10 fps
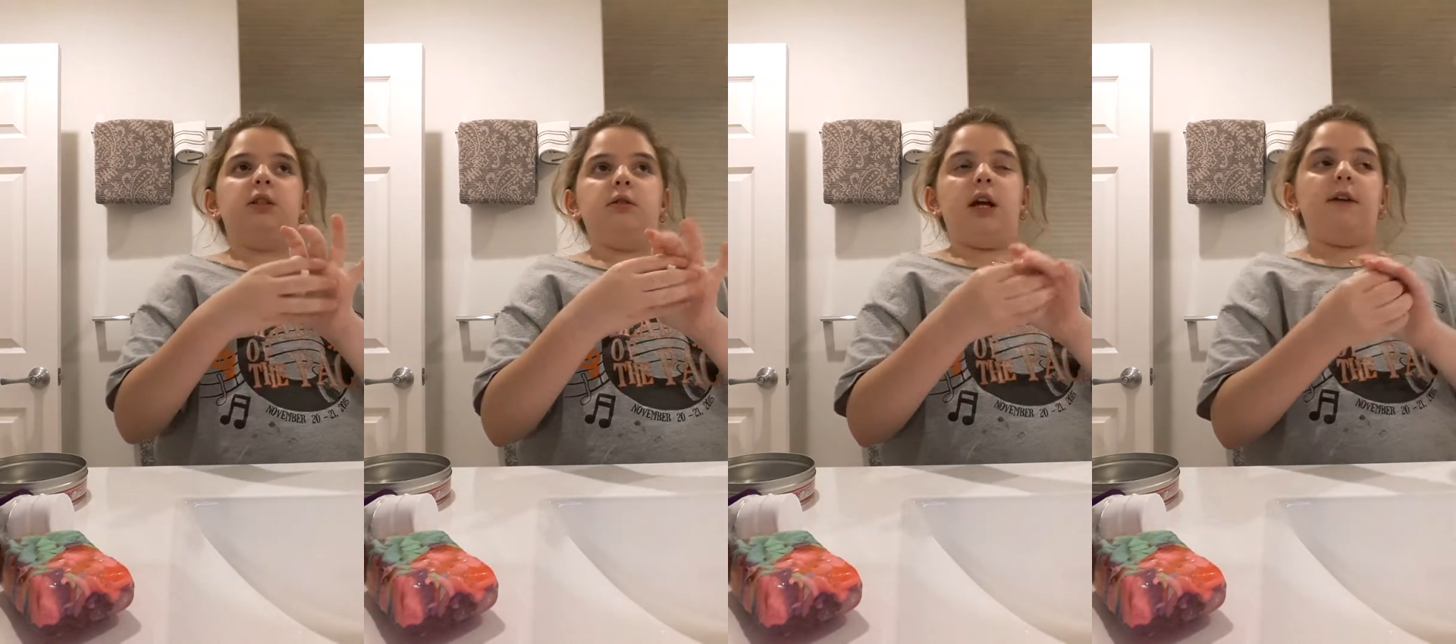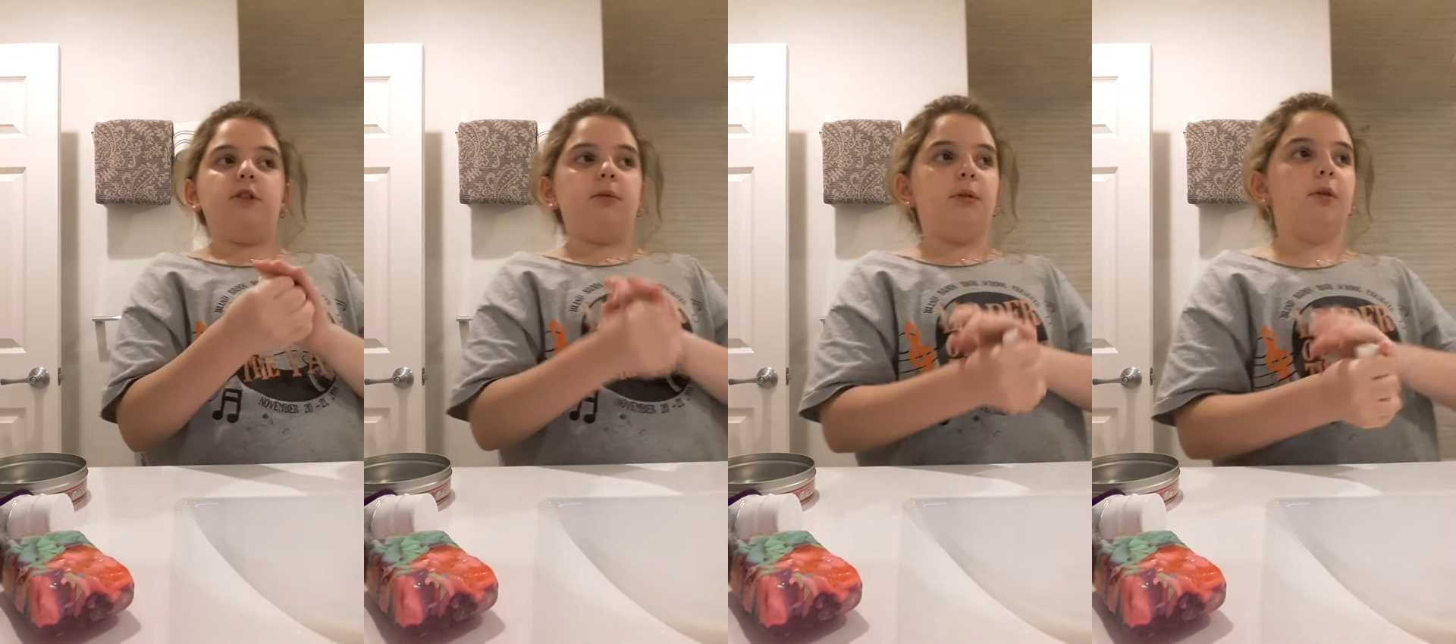don't have
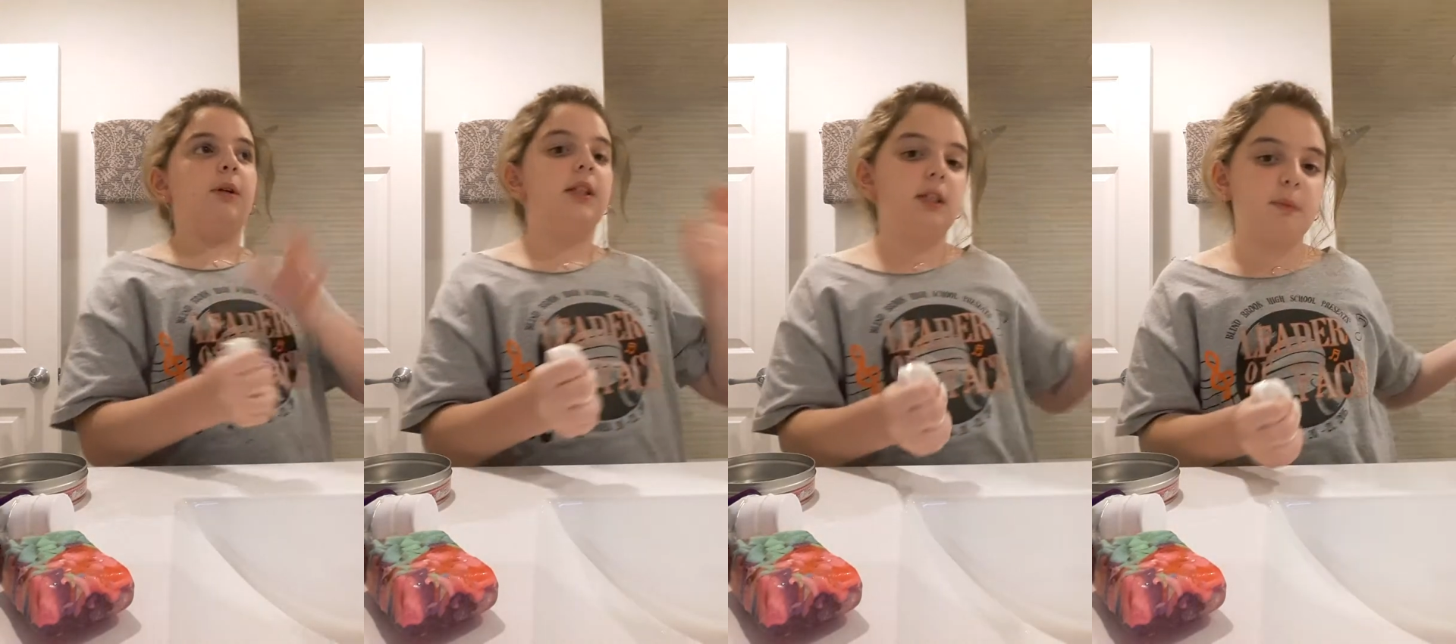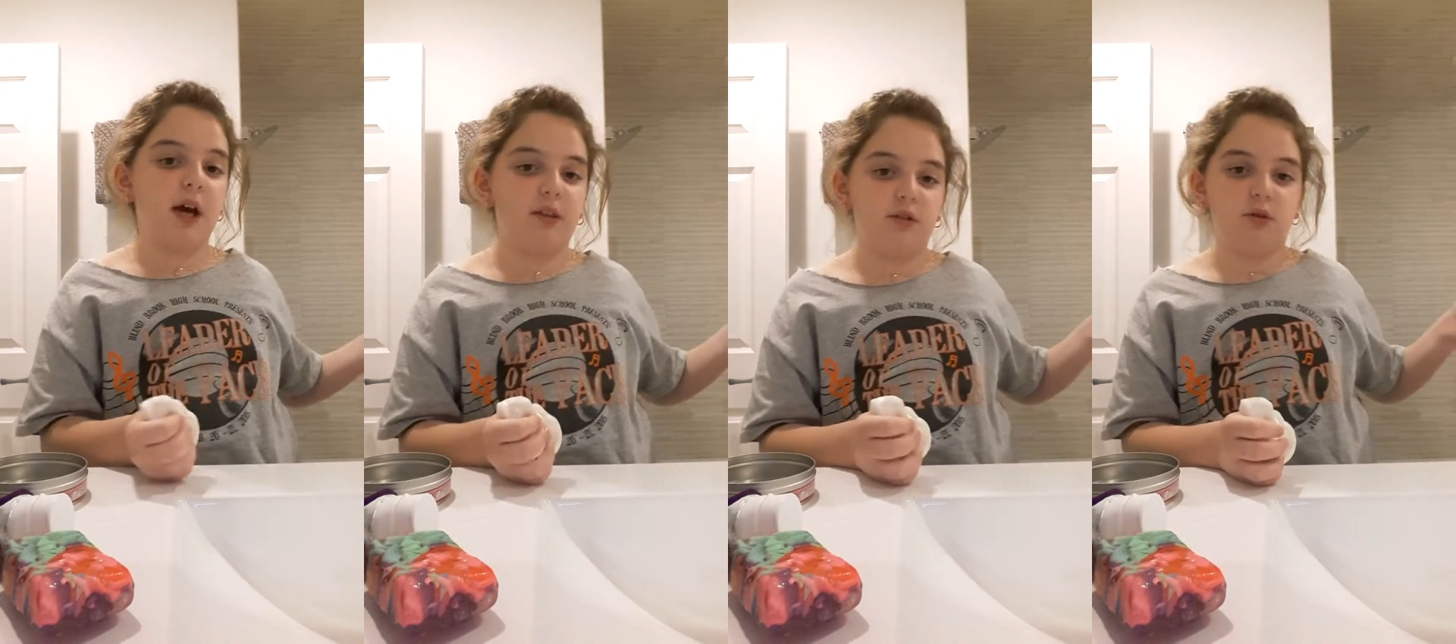shampoo in this
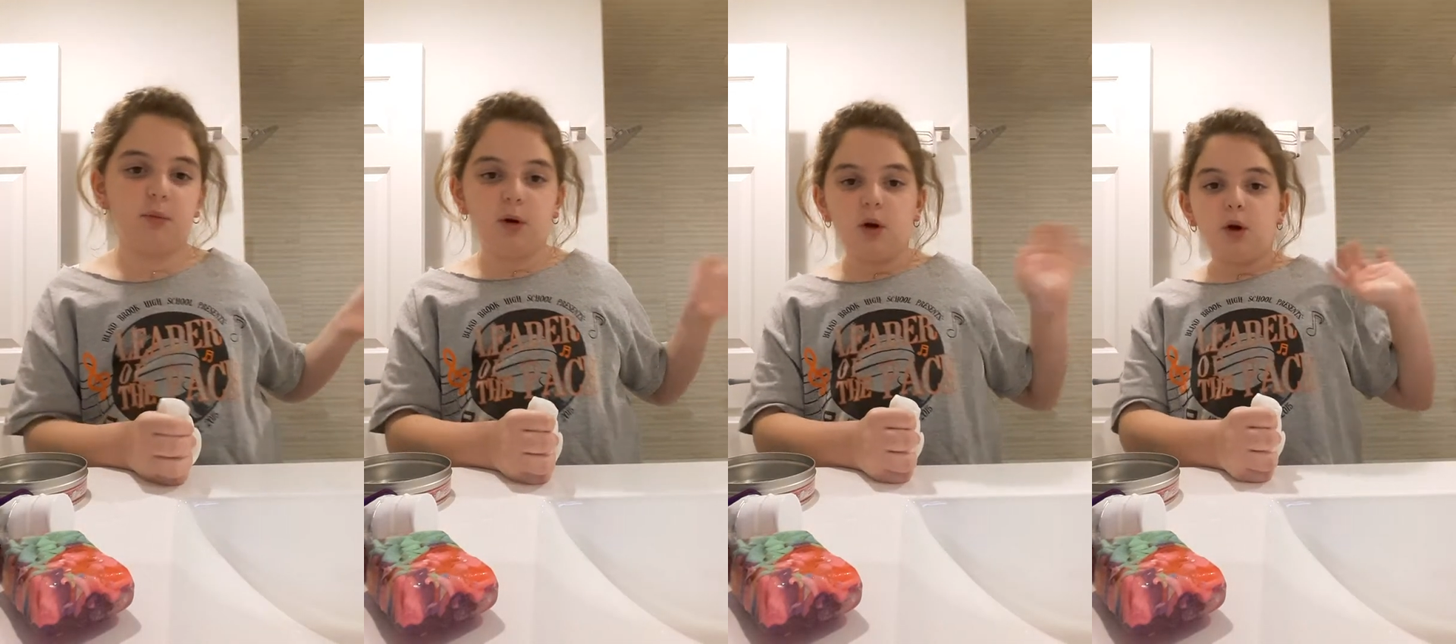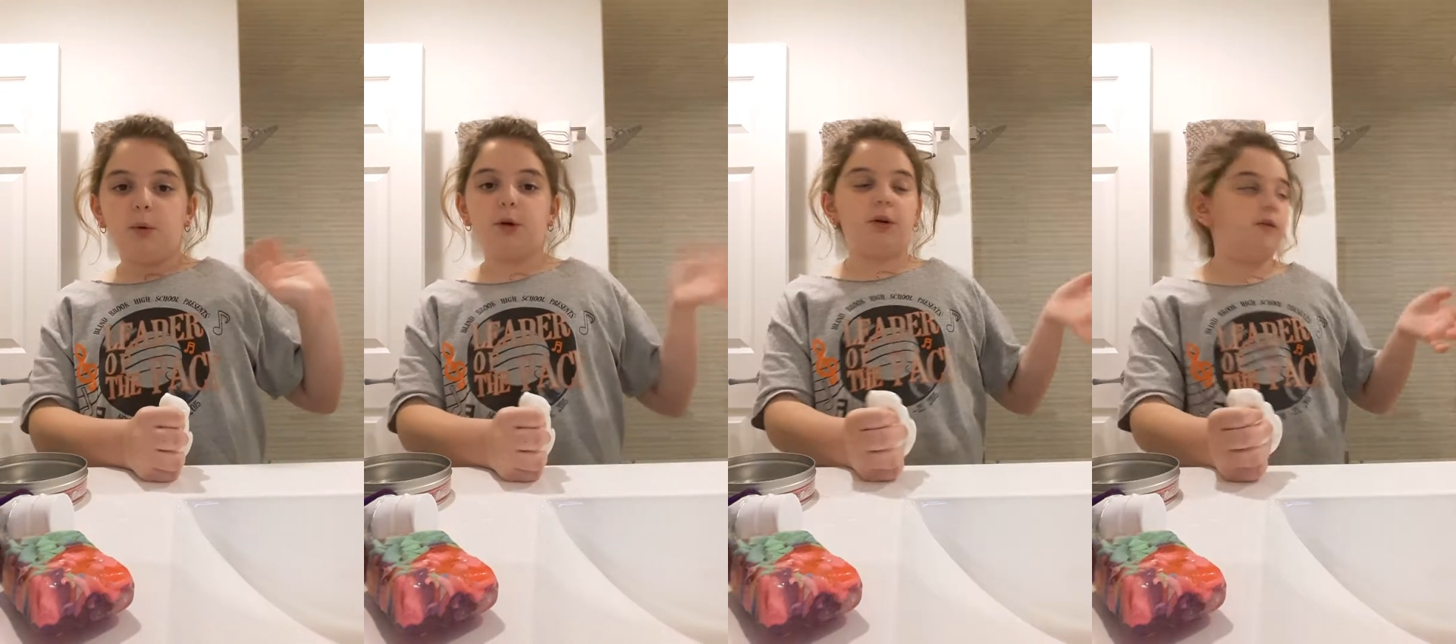bathroom,
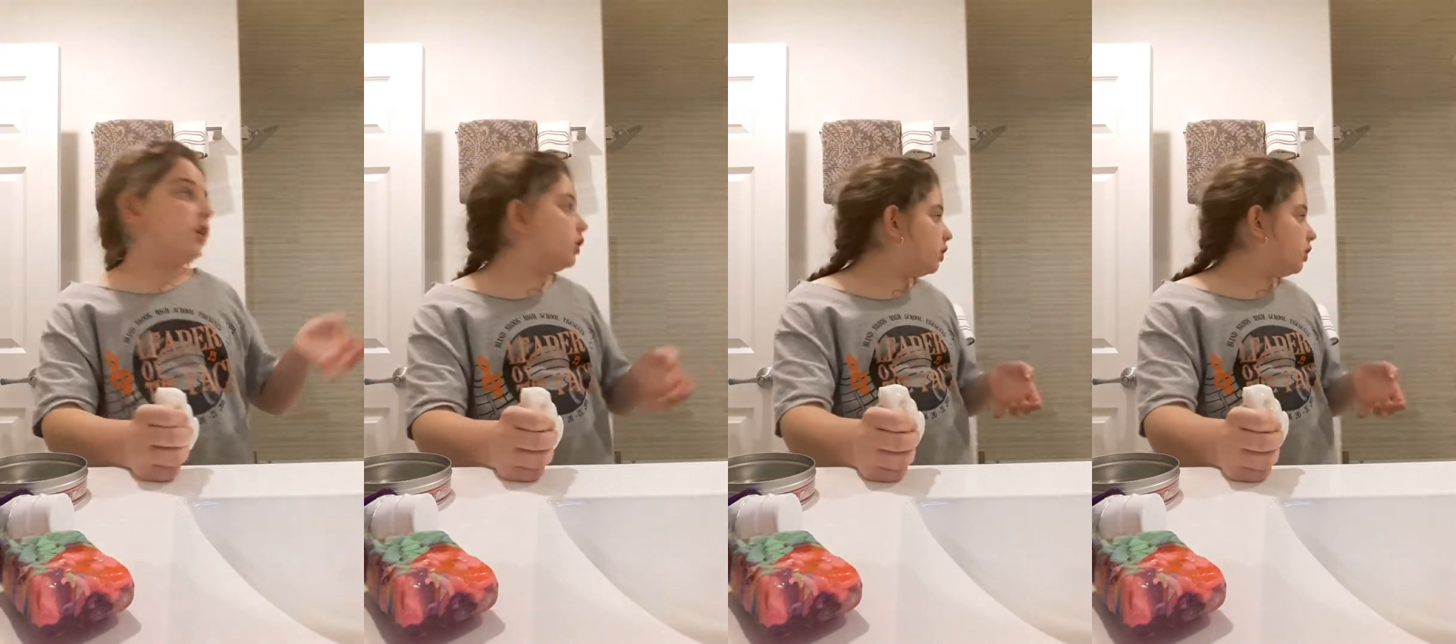you don't have any